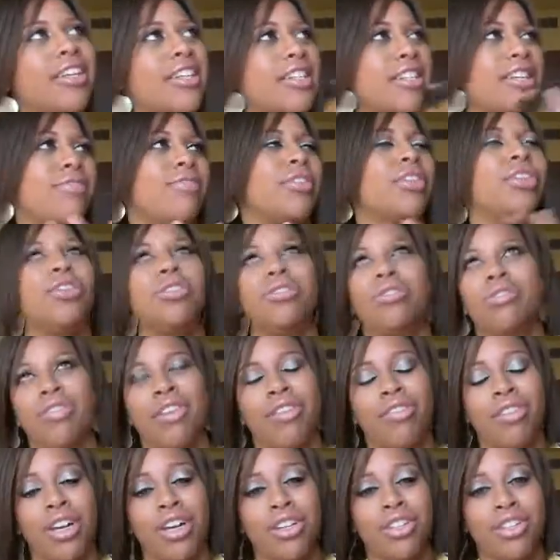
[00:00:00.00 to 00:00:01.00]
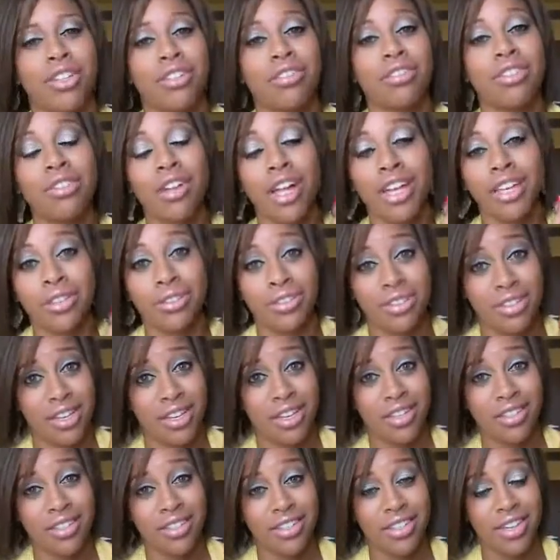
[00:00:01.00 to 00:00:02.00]
I didn't even use foundation until I used
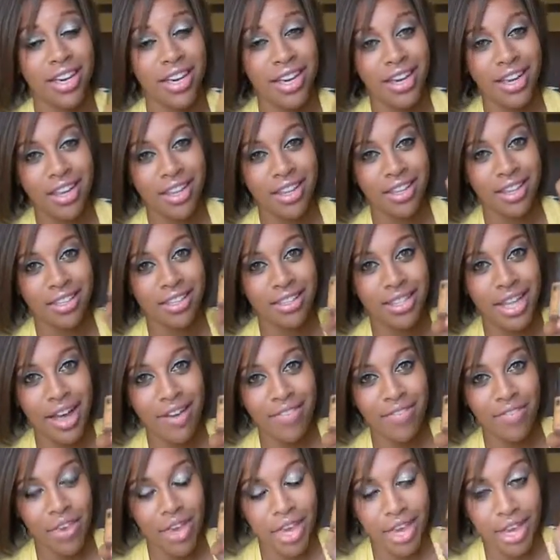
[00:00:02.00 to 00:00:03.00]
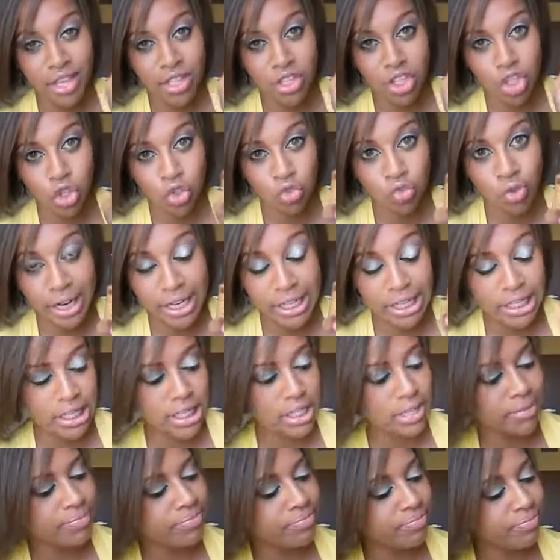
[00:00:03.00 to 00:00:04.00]
this. This stuff is great.
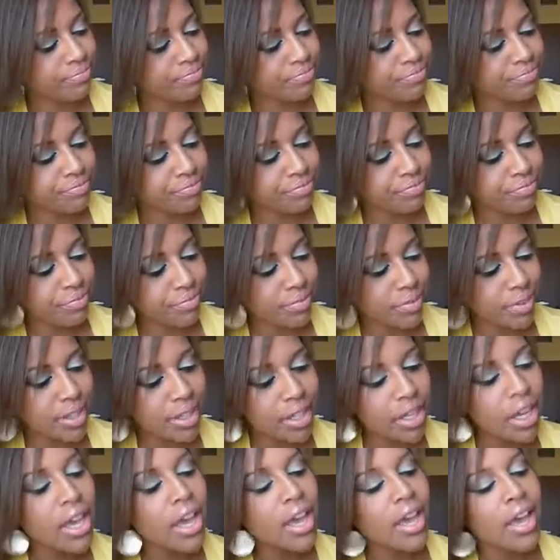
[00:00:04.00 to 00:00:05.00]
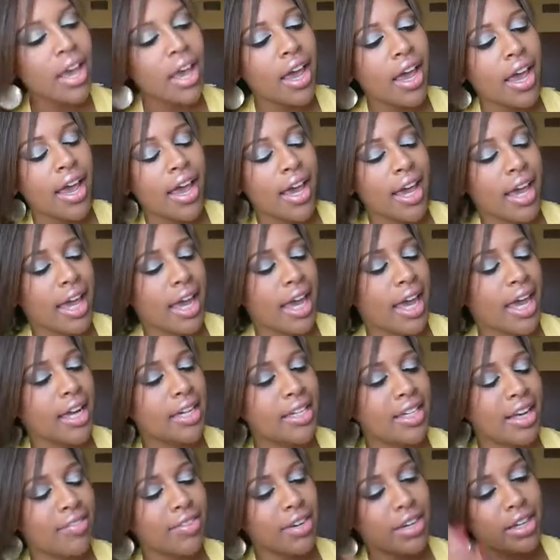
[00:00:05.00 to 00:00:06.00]

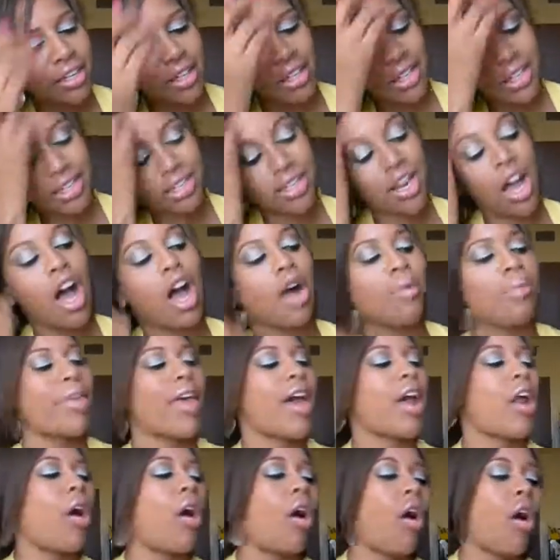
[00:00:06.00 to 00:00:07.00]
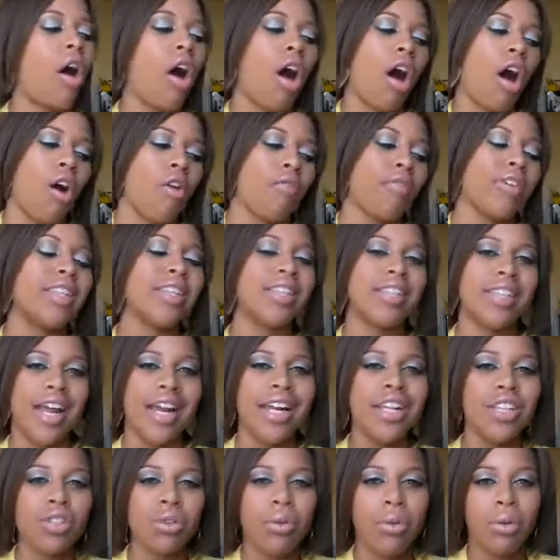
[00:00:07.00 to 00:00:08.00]
And definitely to top that all off and
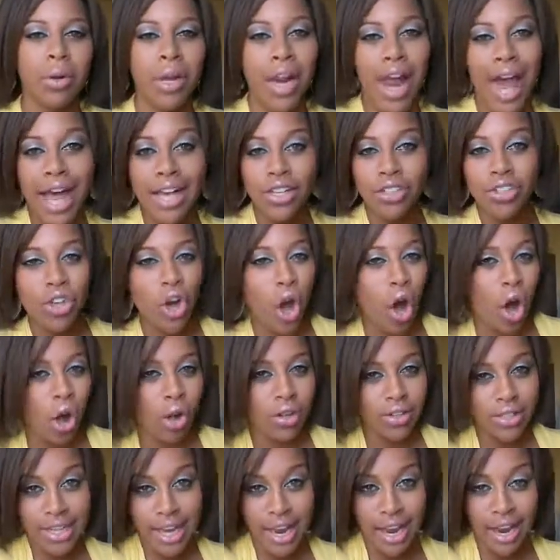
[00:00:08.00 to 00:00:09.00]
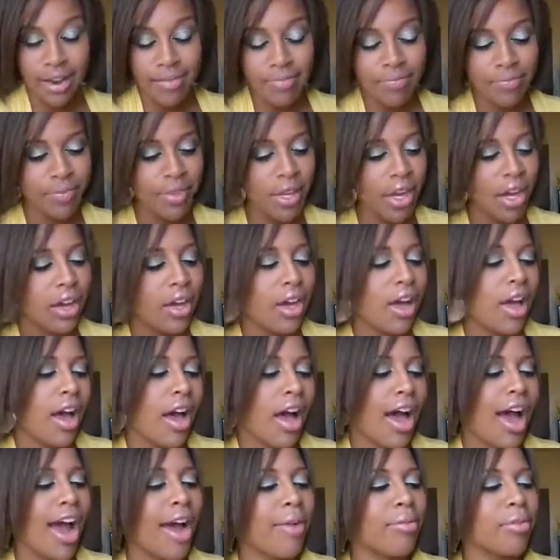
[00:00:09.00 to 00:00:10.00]
set it so it would last all day,
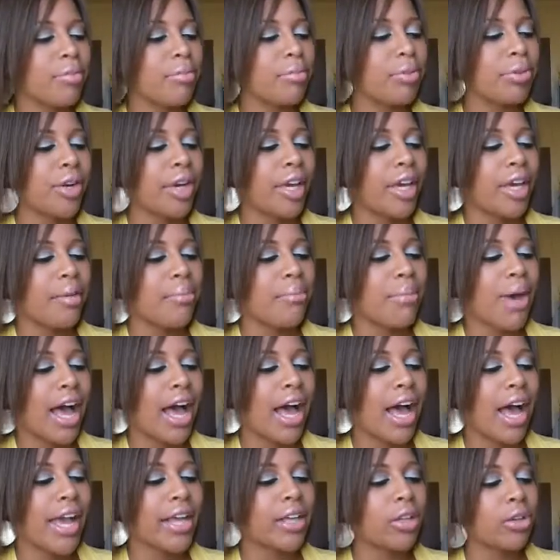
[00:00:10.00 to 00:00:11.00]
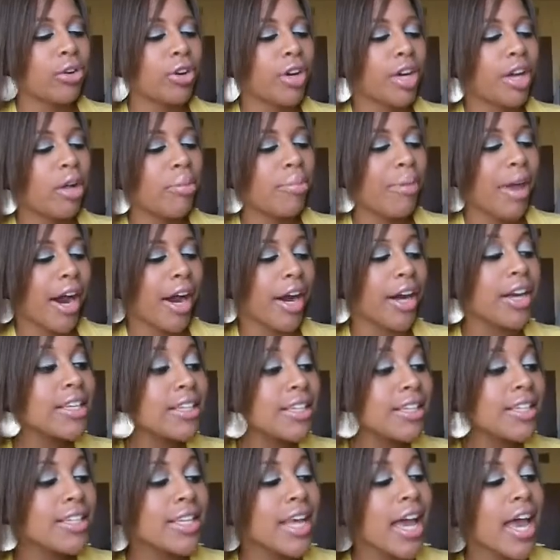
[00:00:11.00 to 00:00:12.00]
I would bring my L'Oreal
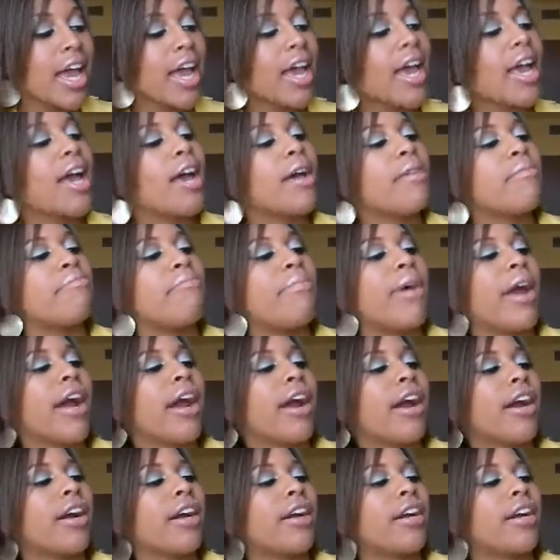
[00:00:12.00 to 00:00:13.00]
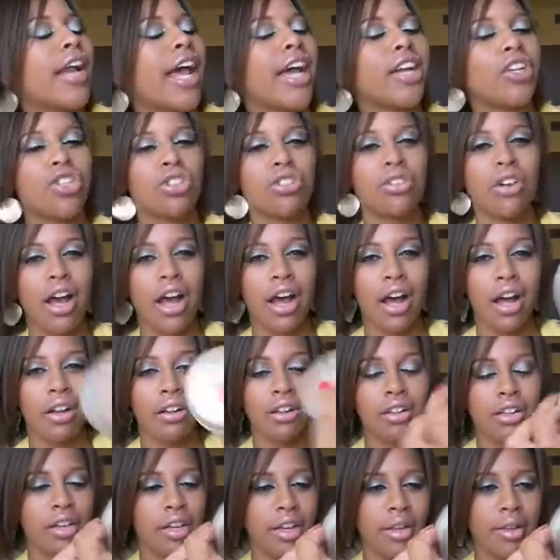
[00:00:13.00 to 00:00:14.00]
Paris Bare
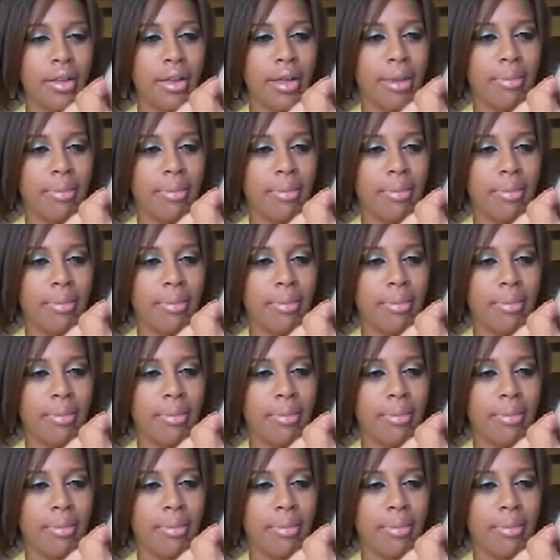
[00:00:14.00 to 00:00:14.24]
Natural